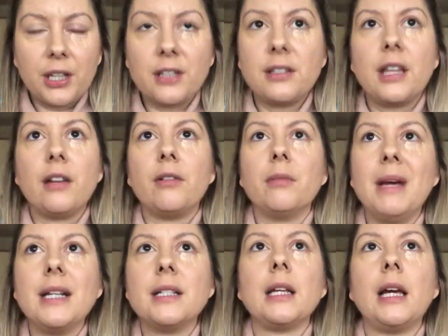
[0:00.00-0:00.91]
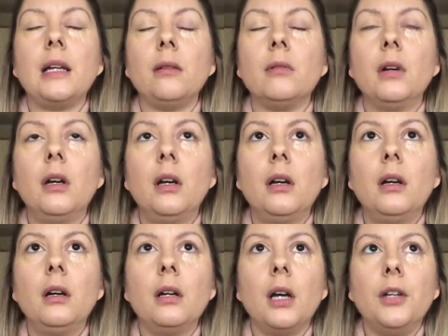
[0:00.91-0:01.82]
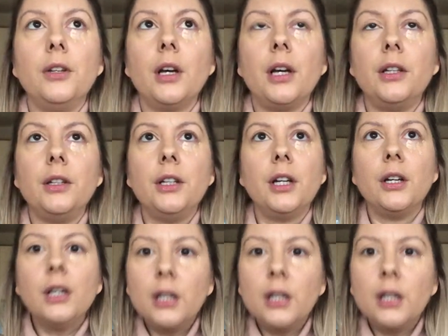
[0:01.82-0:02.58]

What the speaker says: and sit there and meditate, and you know,